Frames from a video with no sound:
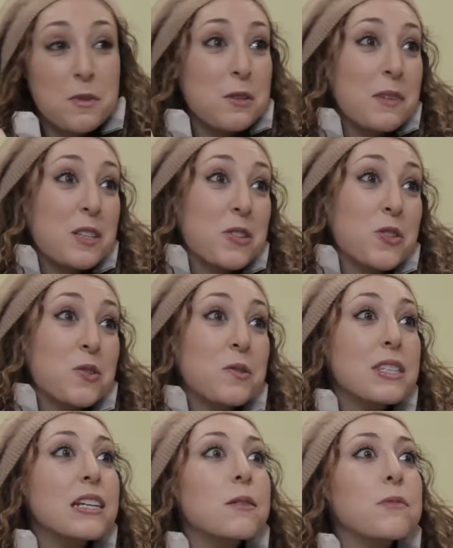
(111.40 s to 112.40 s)
put them in your
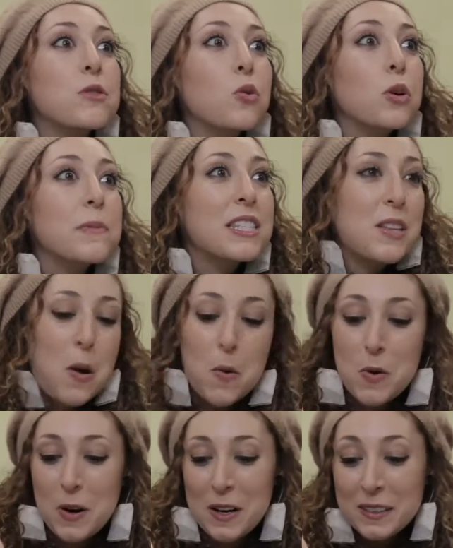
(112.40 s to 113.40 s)
shoes and absorbs the
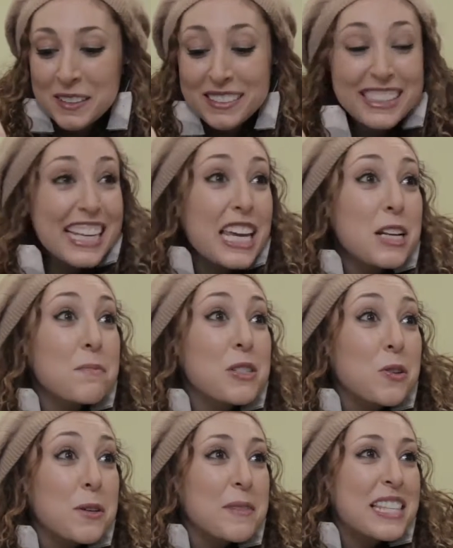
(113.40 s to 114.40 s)
odor. It
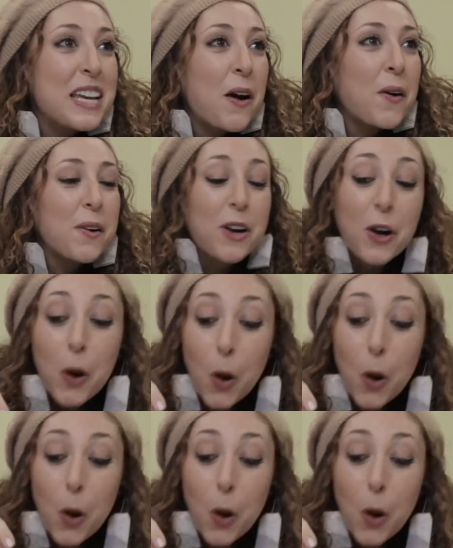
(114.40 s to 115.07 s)
absorbs the odor!